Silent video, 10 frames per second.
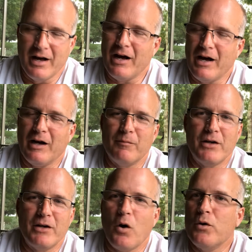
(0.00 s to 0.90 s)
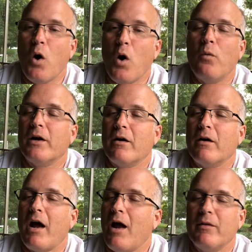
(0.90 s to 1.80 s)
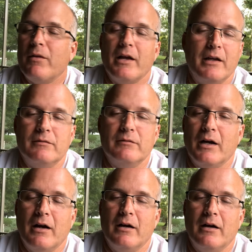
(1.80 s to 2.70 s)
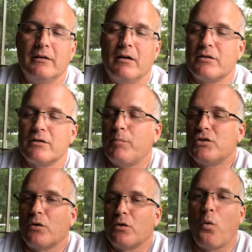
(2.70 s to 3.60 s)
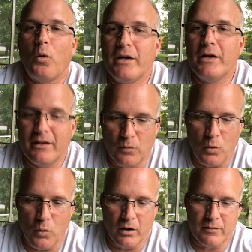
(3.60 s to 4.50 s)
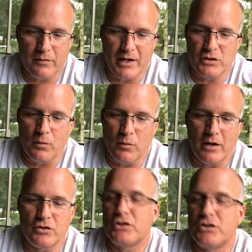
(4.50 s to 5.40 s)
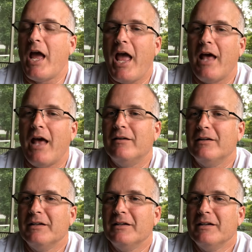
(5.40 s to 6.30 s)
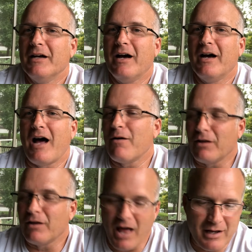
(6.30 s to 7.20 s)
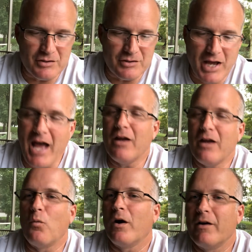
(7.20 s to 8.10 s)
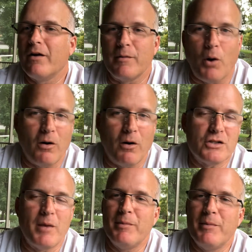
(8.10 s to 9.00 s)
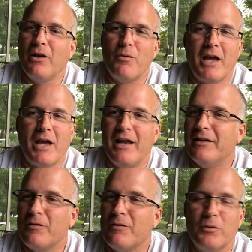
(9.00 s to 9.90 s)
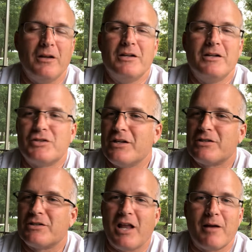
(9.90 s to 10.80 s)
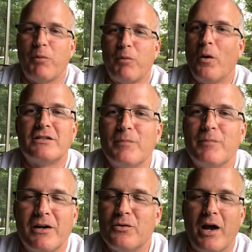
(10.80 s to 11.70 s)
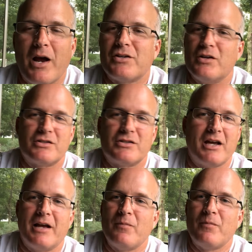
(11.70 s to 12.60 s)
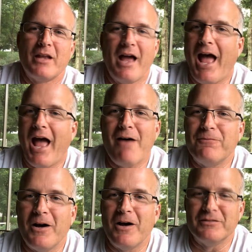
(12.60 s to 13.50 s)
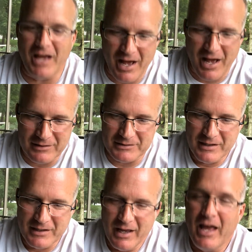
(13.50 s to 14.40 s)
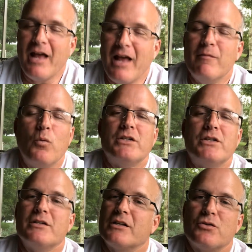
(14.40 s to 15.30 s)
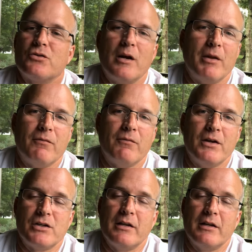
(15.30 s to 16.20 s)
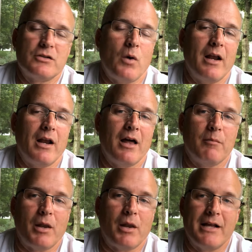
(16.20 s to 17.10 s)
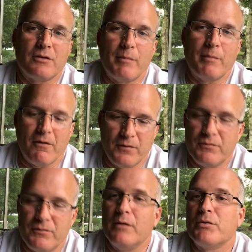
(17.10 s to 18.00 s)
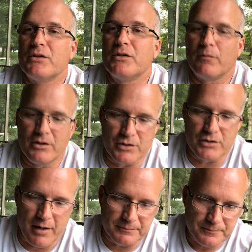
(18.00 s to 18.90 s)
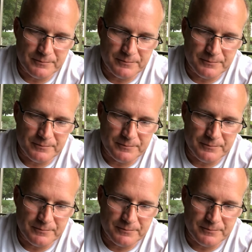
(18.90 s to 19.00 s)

Uh, they don't know their, how they uh, are supposed to coordinate the work. They don't understand uh, how to lock and tag it, where any parts may be located. It really is just like points them in a direction and say, have fun, guys, and which is extremely efficient. That's why a lot of plants are about 15% wrench time.